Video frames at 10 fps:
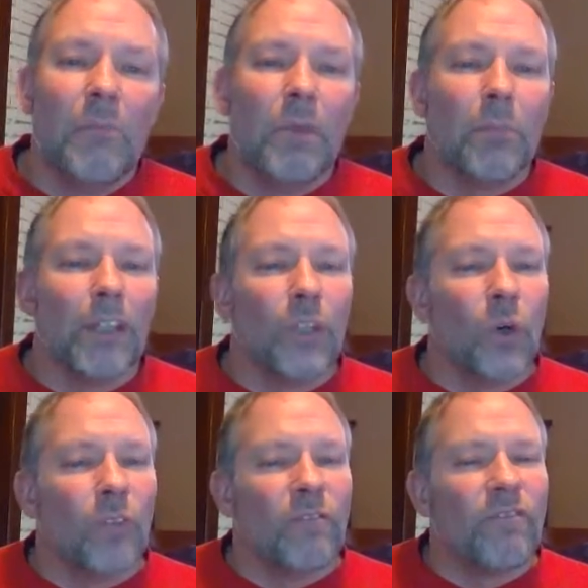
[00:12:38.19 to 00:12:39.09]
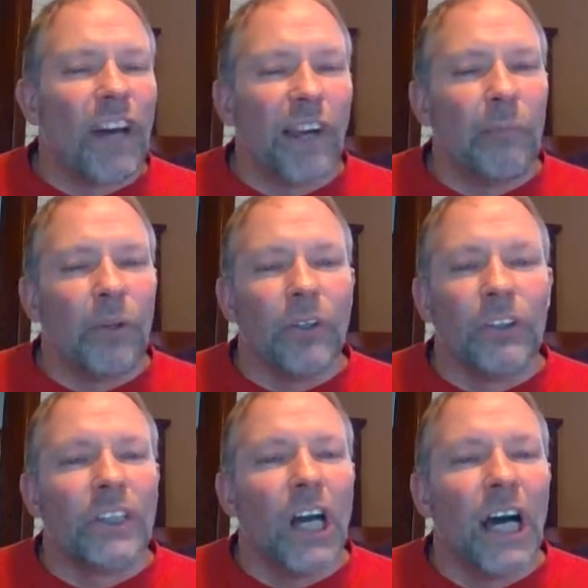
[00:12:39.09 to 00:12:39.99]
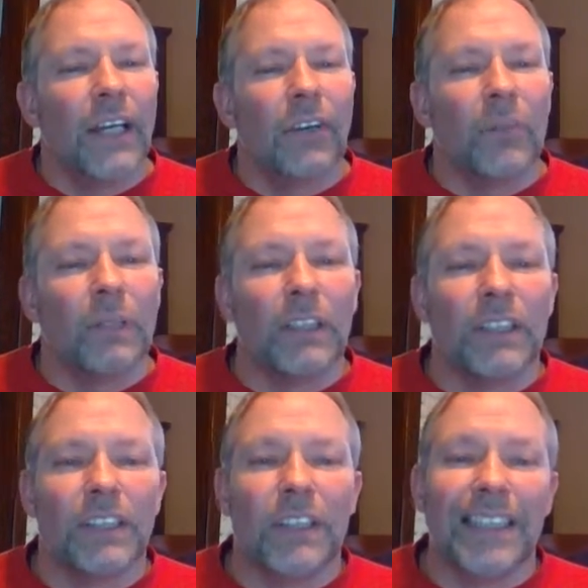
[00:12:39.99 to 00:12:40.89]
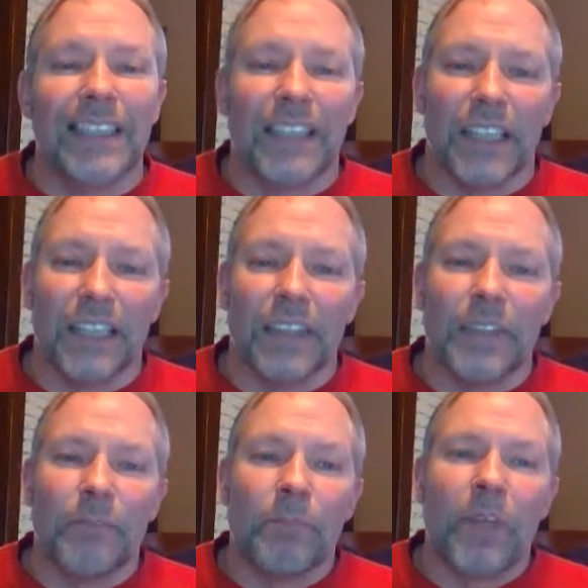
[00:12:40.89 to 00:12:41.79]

But my gold Firebird is higher on my list these days.